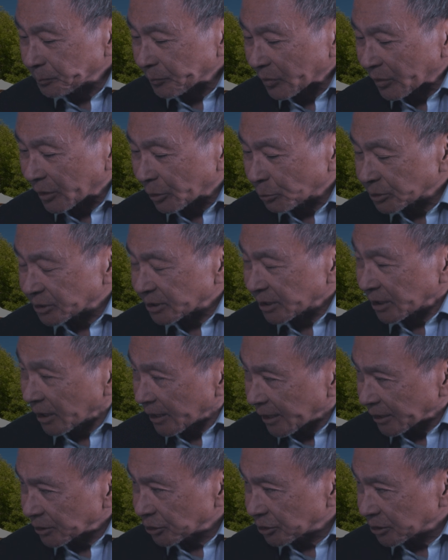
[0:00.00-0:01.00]
There was an
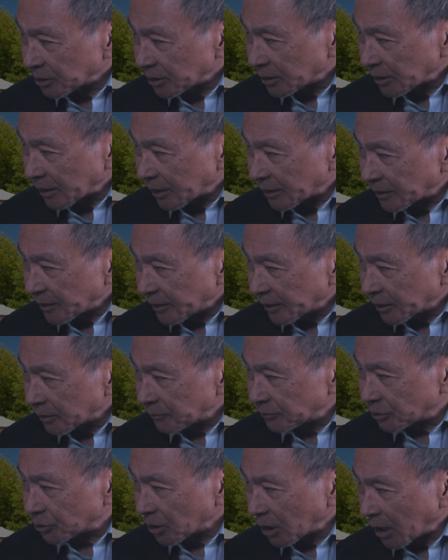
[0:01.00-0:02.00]
election at the end
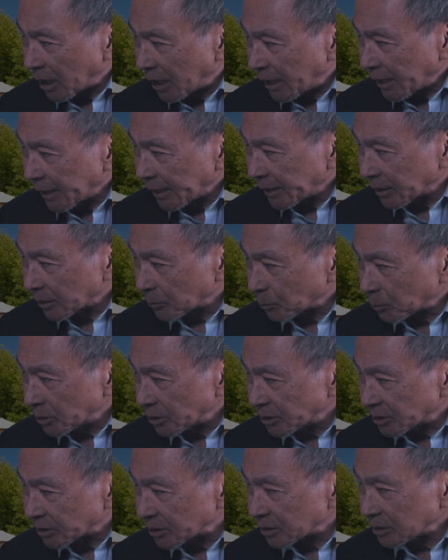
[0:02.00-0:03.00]
of July that
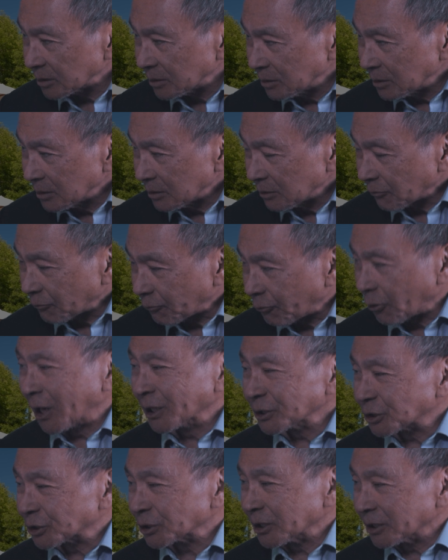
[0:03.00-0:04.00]
was
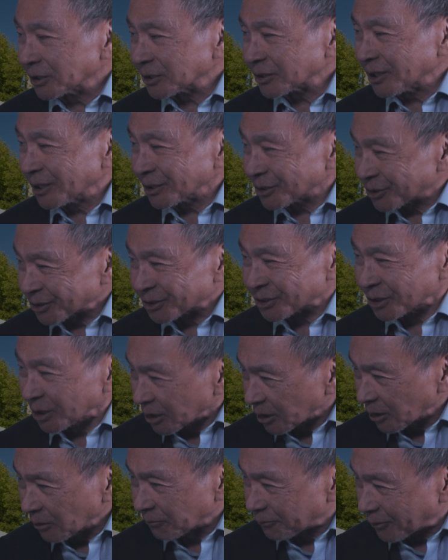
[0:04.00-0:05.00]
fraudulent, not just a
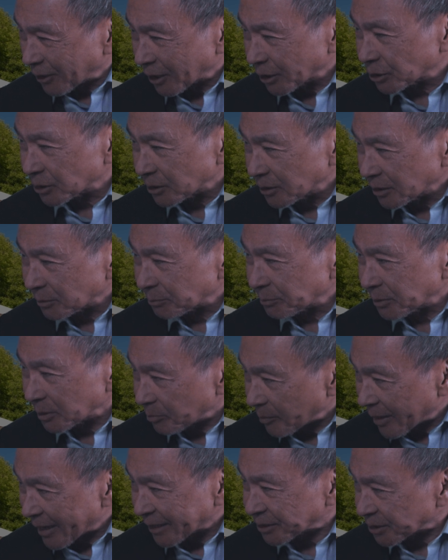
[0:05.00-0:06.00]
little fraudulent,
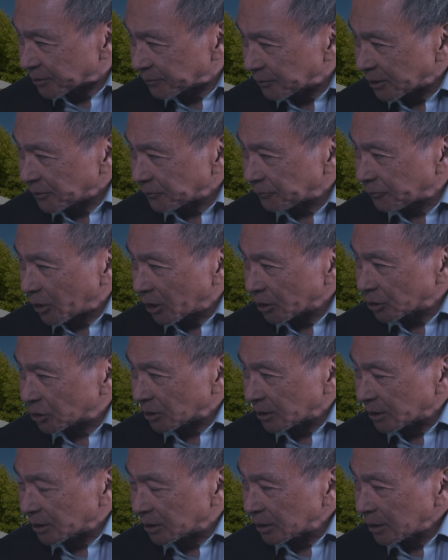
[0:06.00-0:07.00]
but massively
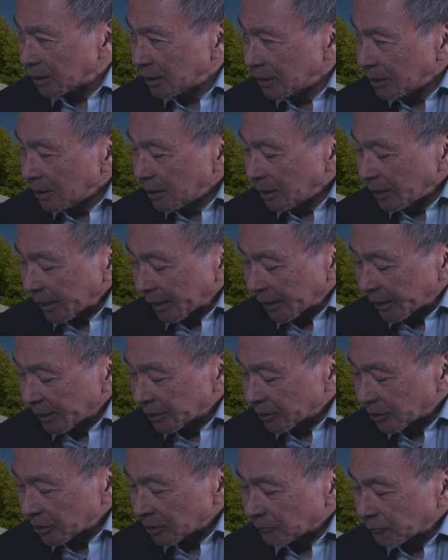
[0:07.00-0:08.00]
fraudulent.
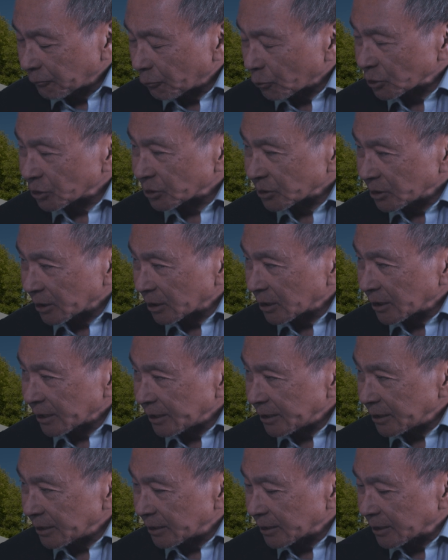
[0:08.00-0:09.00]
And
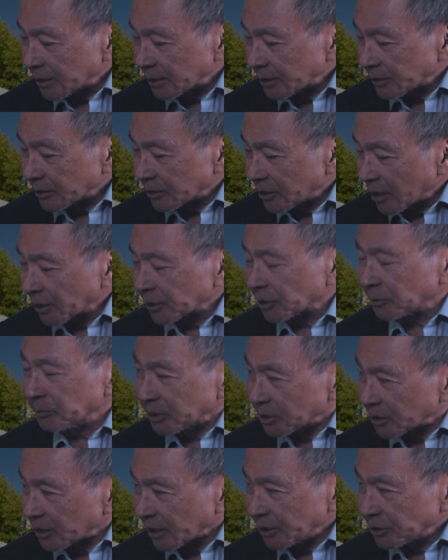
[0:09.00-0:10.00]
unfortunately, the
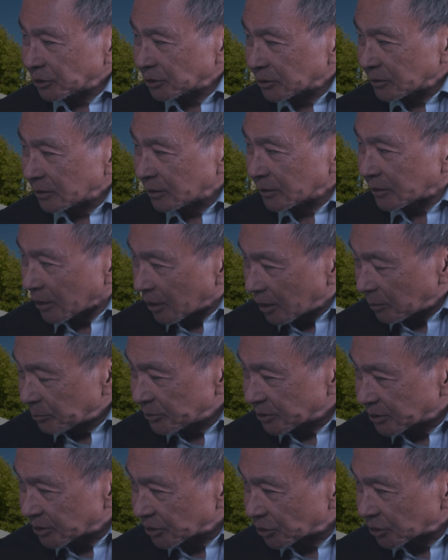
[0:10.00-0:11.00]
documentation that the
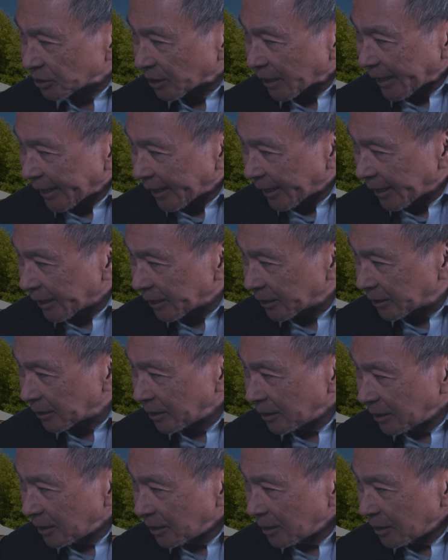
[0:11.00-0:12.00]
opposition had
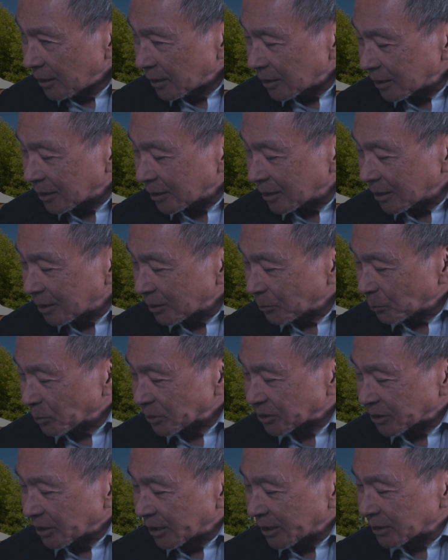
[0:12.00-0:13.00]

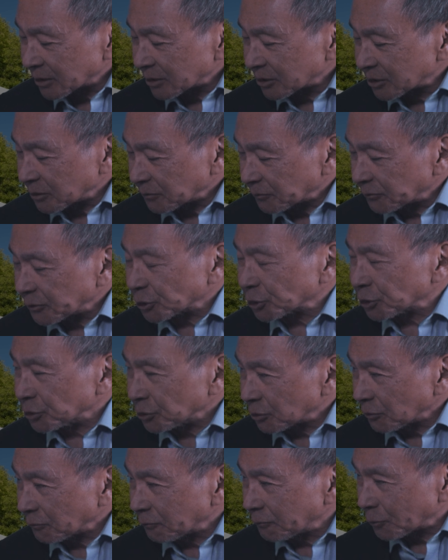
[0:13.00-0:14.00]
was not
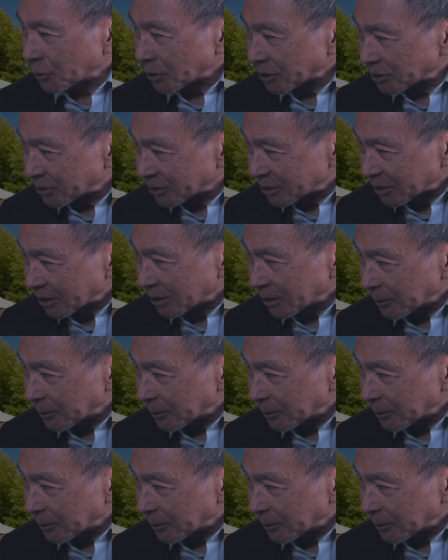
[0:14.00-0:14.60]
sufficient to force